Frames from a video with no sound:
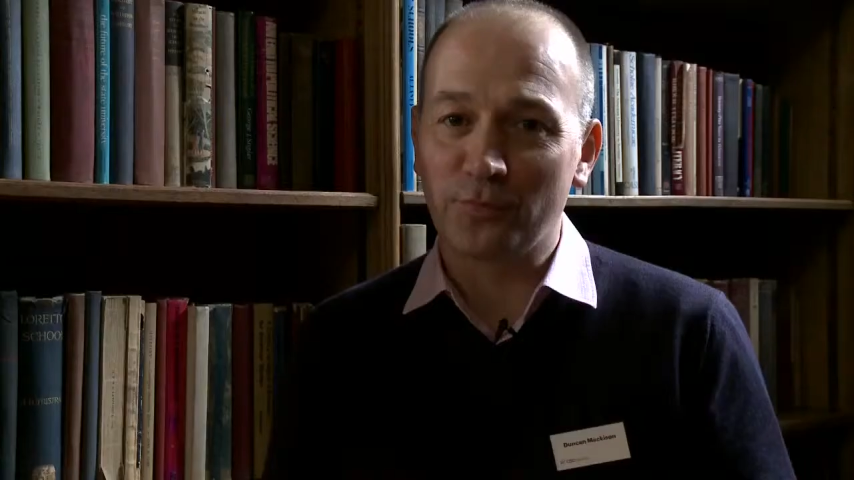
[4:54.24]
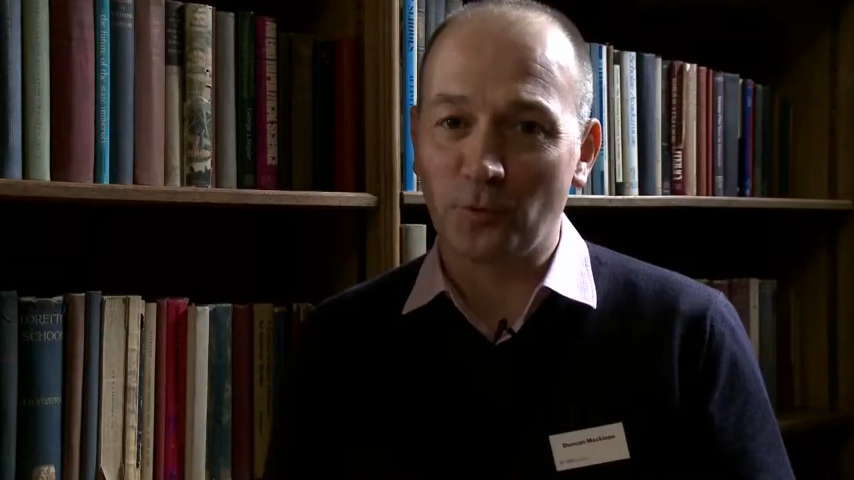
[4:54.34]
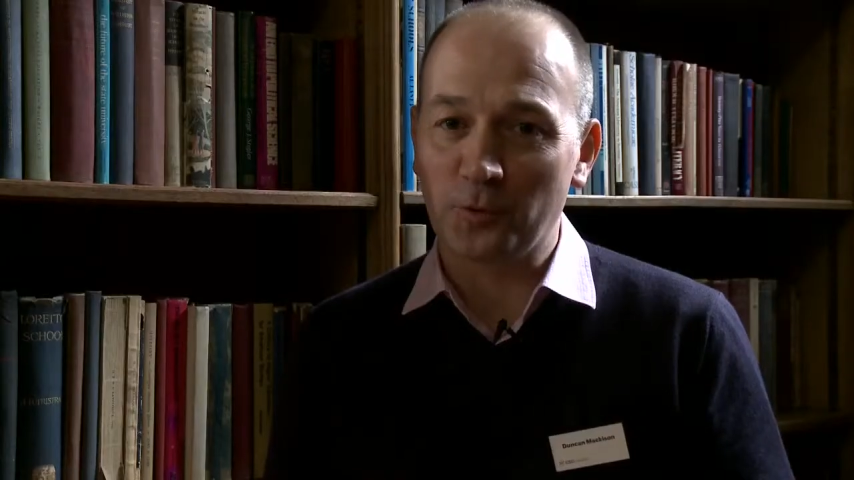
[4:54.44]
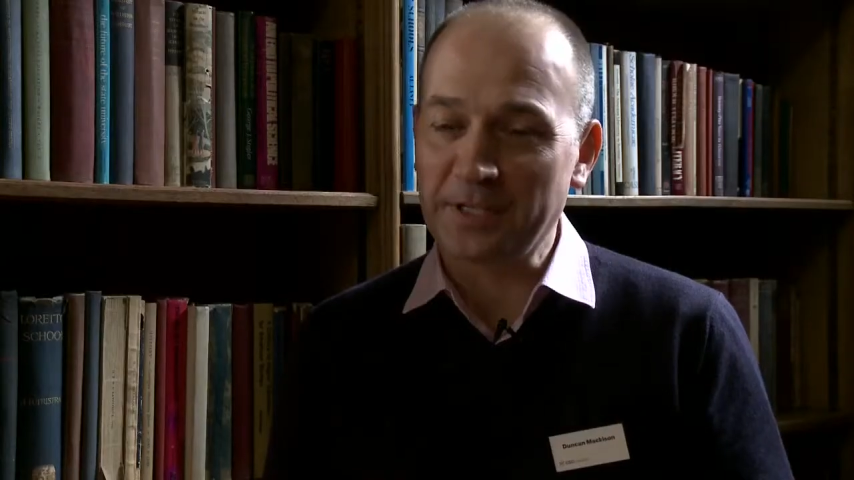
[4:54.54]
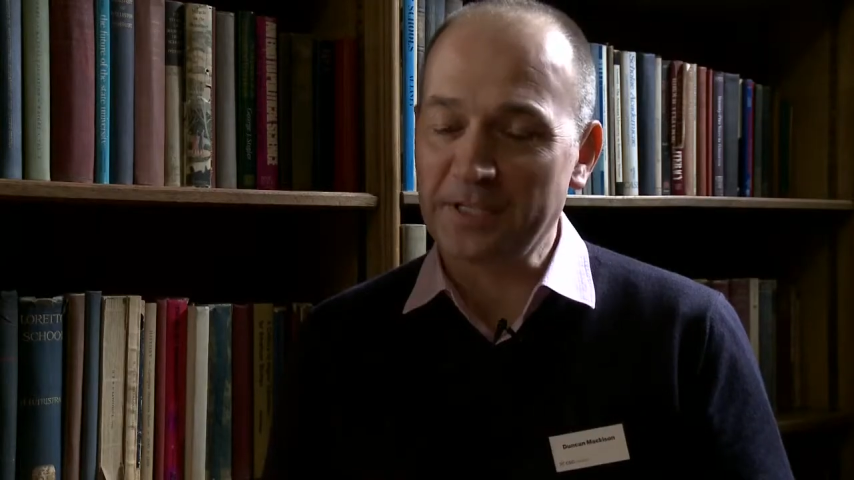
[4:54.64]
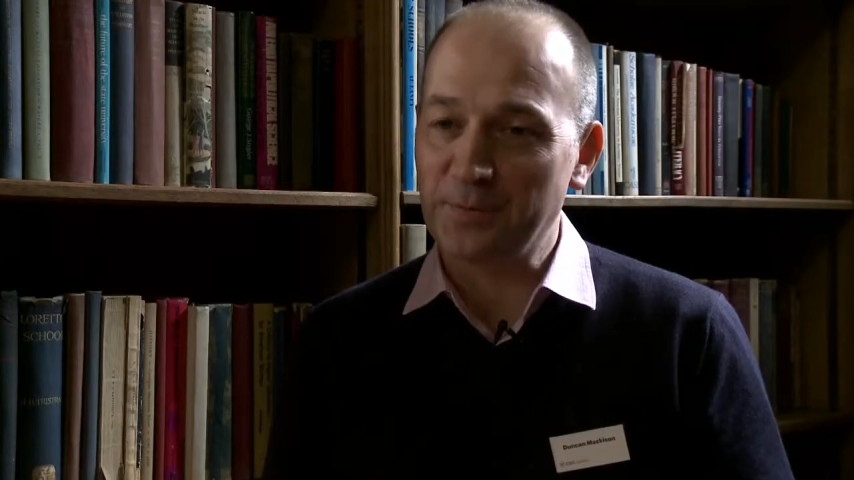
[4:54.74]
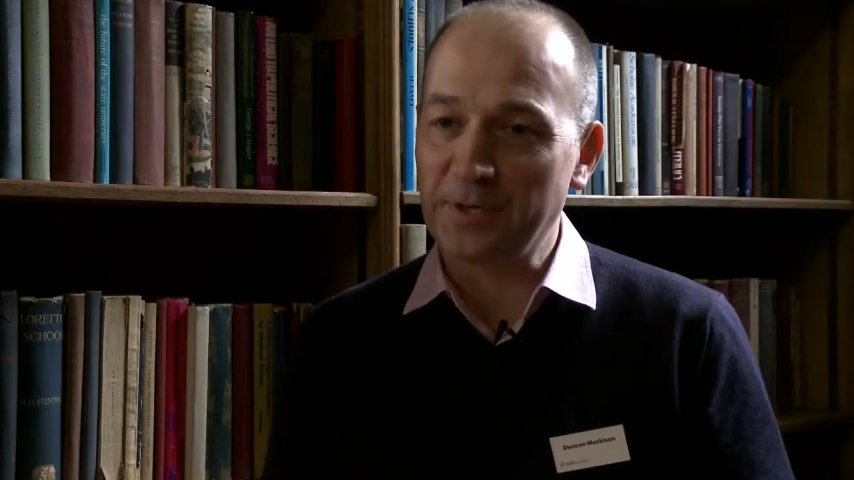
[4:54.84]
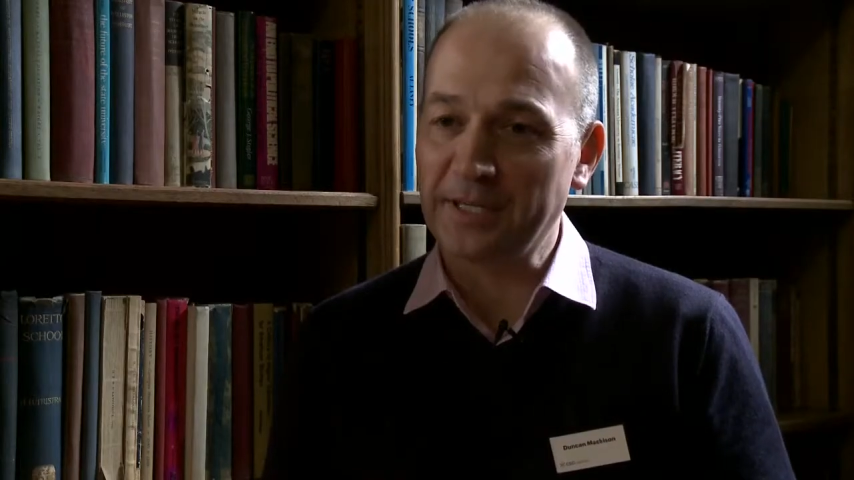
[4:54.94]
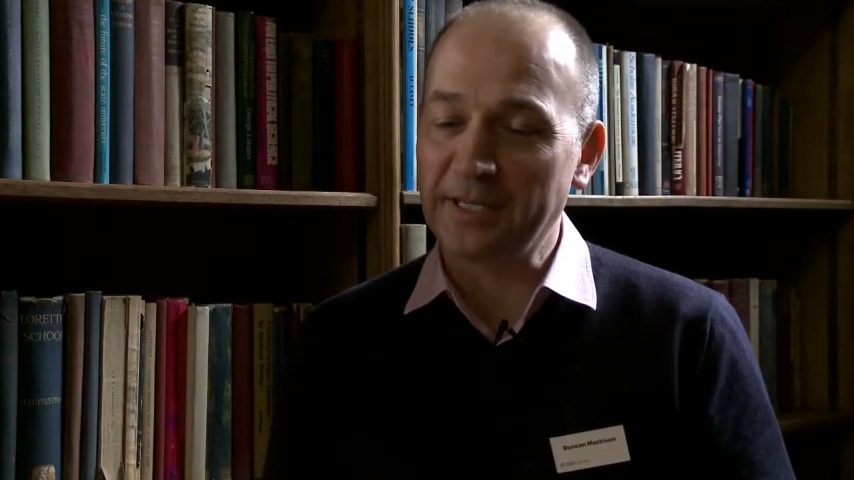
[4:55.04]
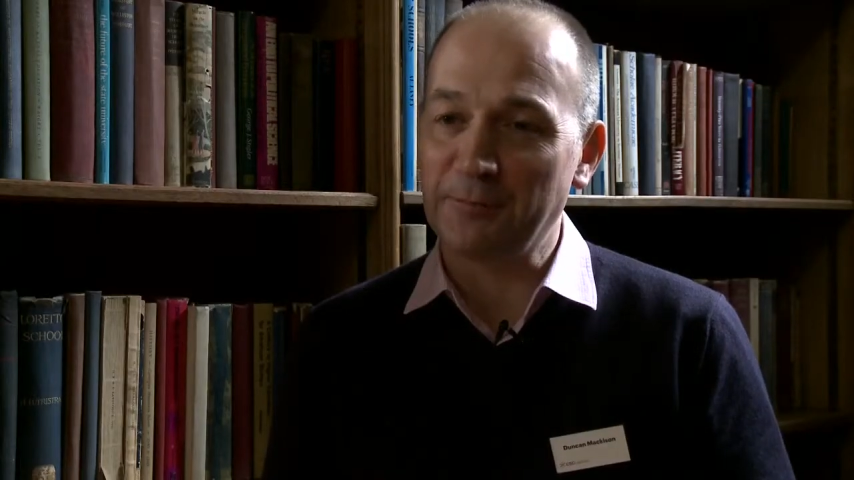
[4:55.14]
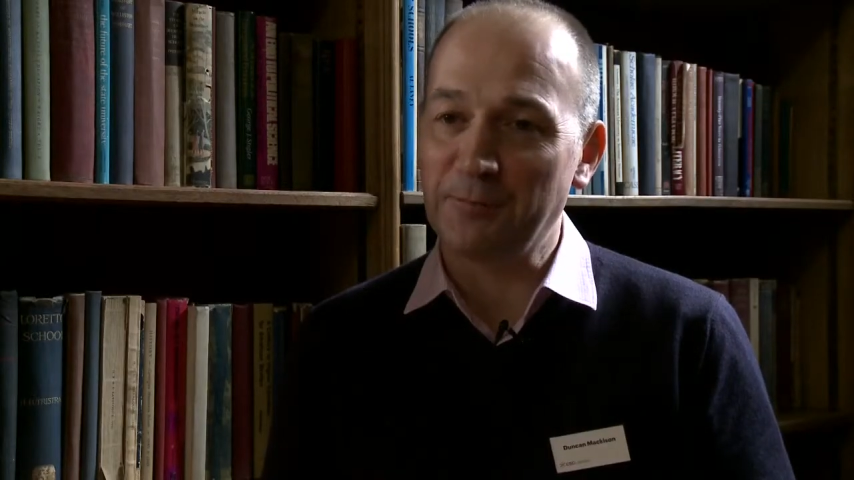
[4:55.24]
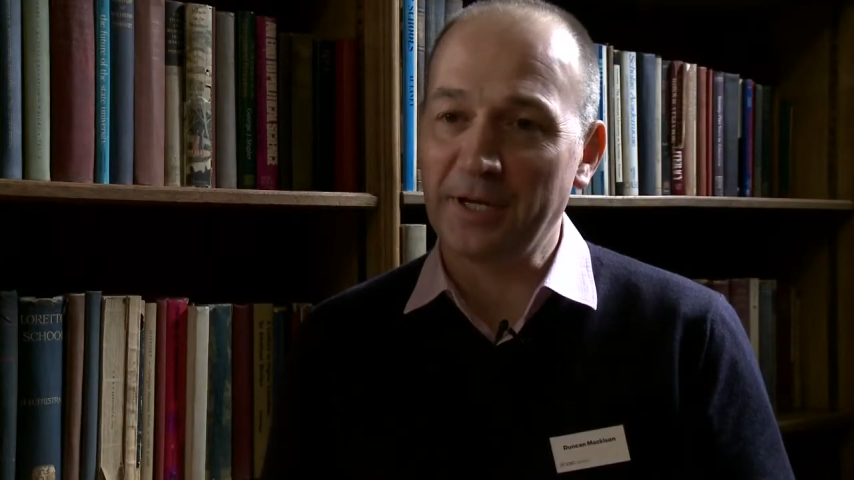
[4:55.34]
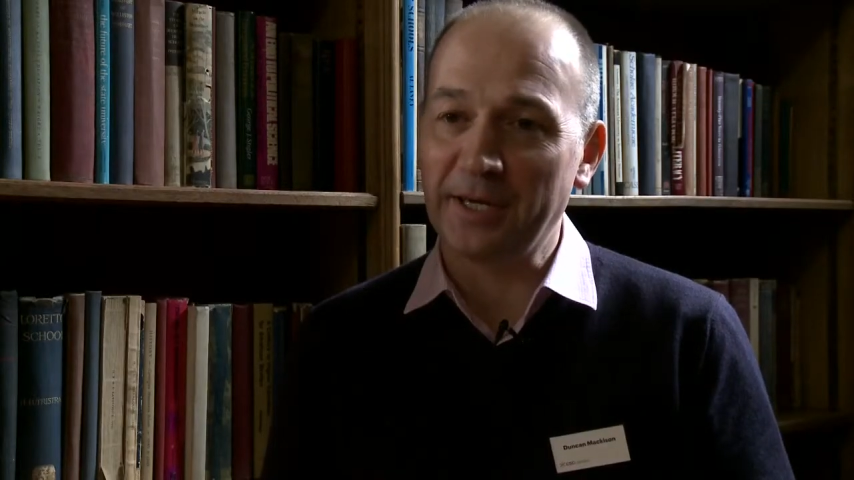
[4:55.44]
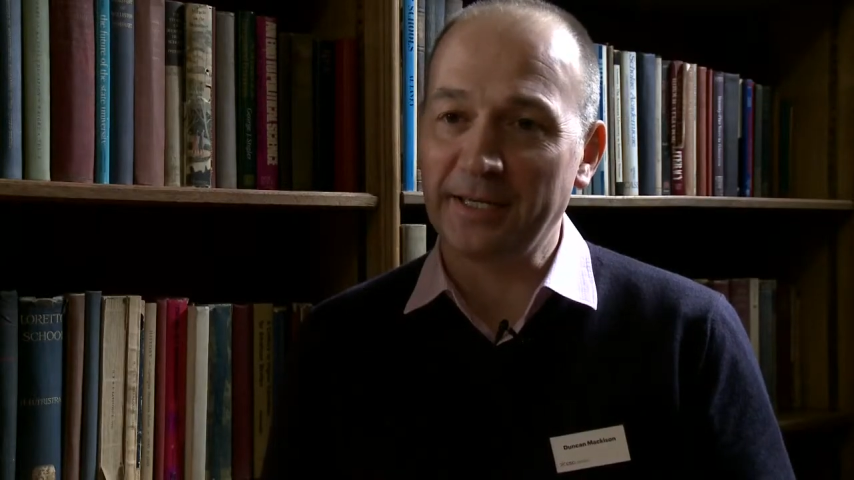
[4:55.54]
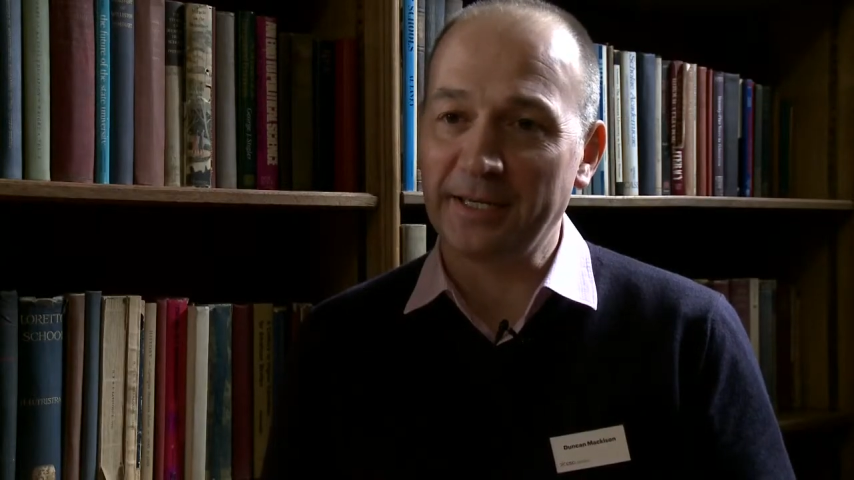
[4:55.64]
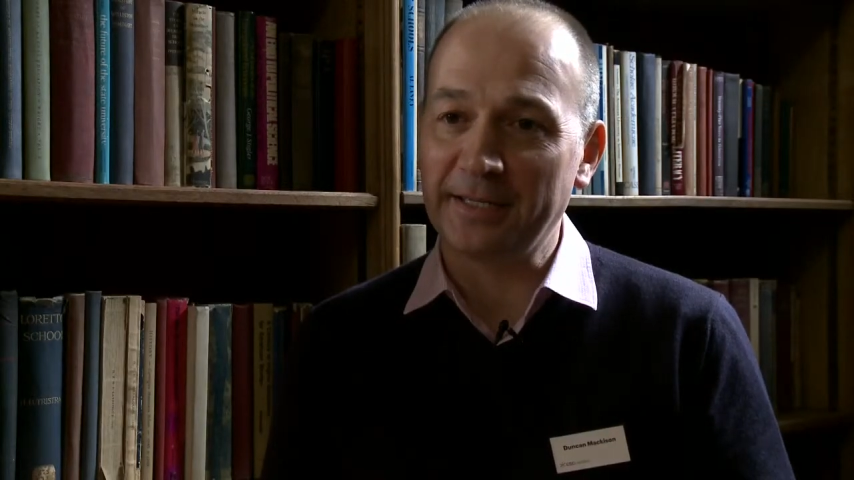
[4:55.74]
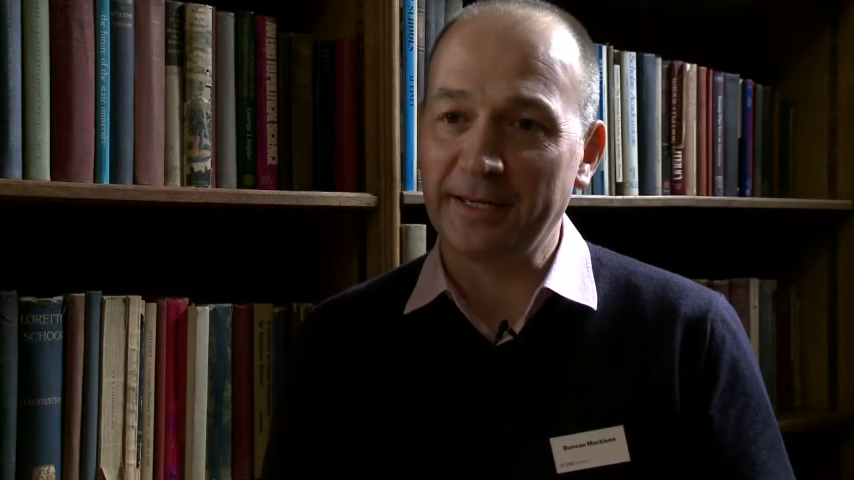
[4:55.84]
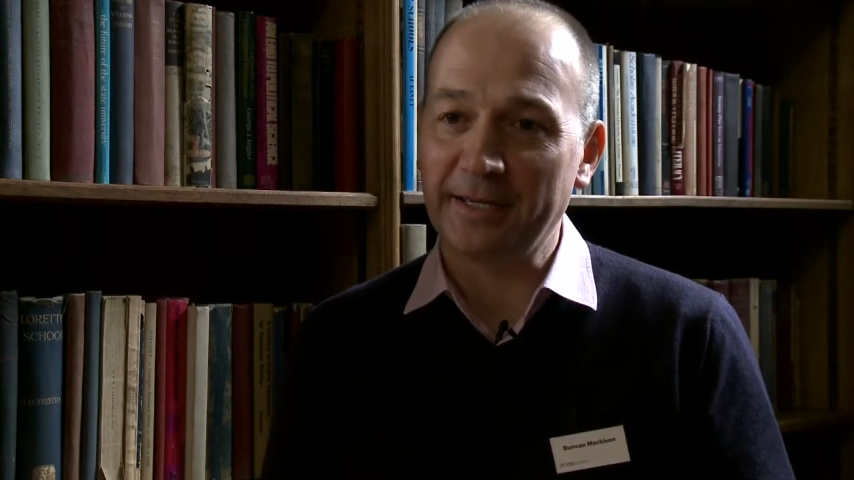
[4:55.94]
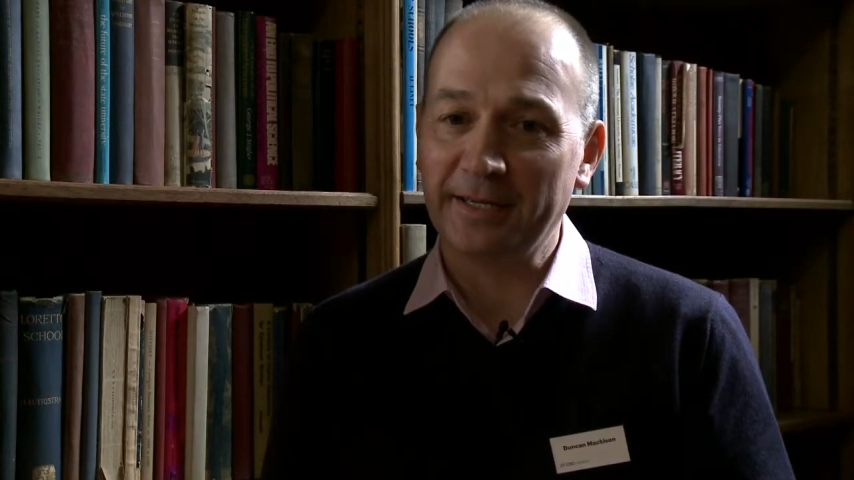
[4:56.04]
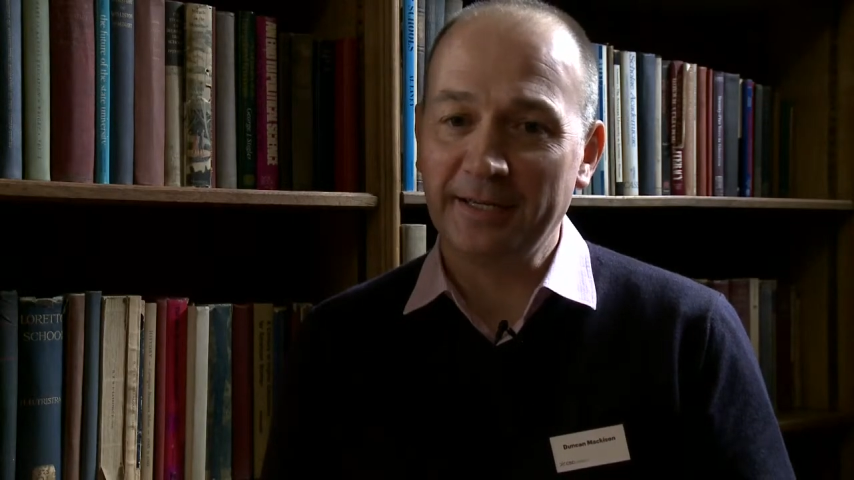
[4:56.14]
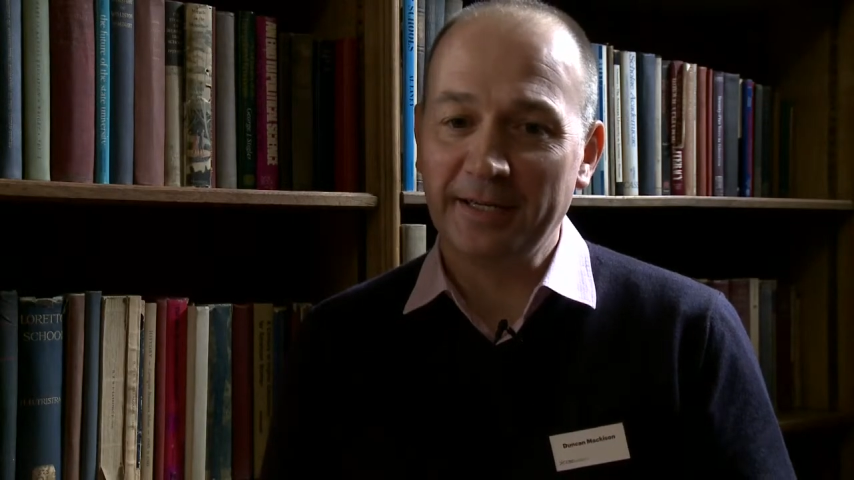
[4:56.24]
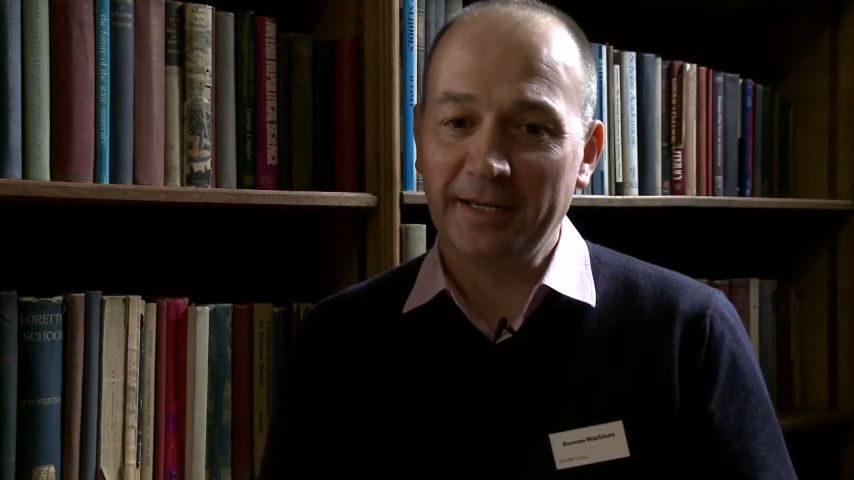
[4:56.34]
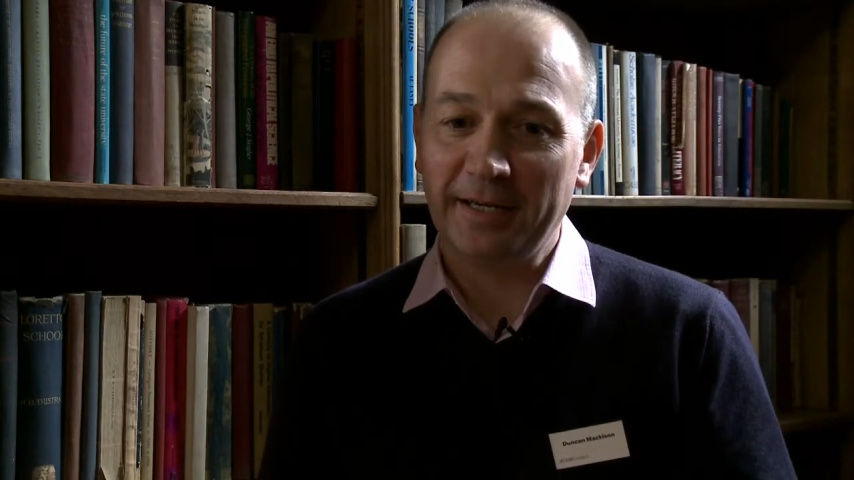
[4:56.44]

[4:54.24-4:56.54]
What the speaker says: broadly speaking, being in a